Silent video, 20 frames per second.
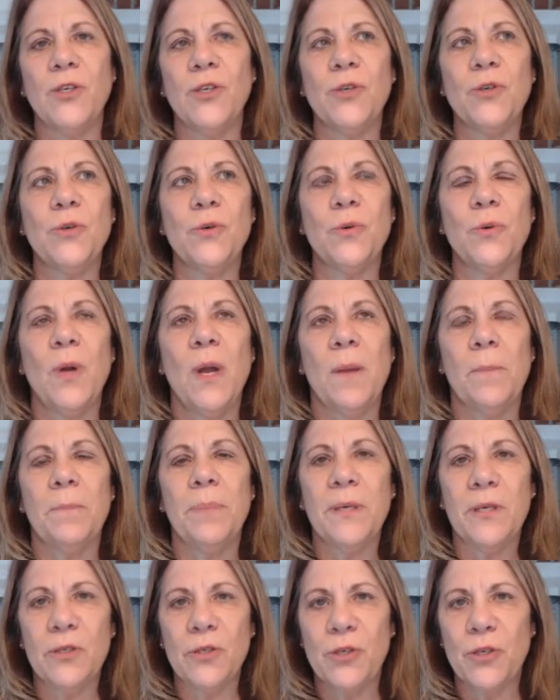As you
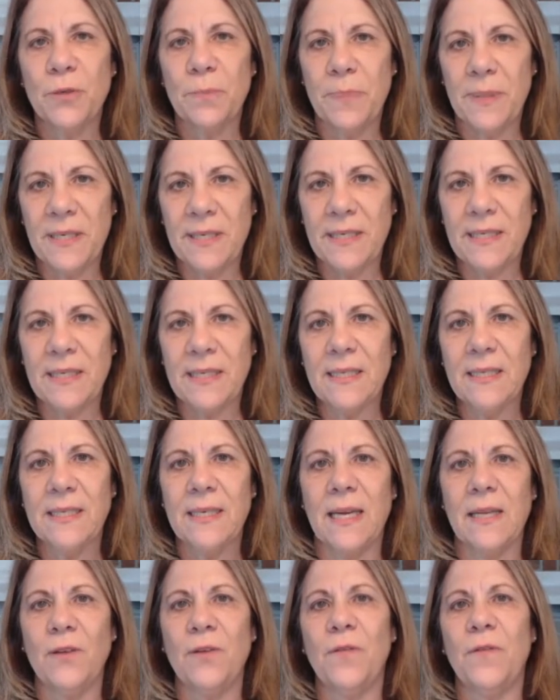build your business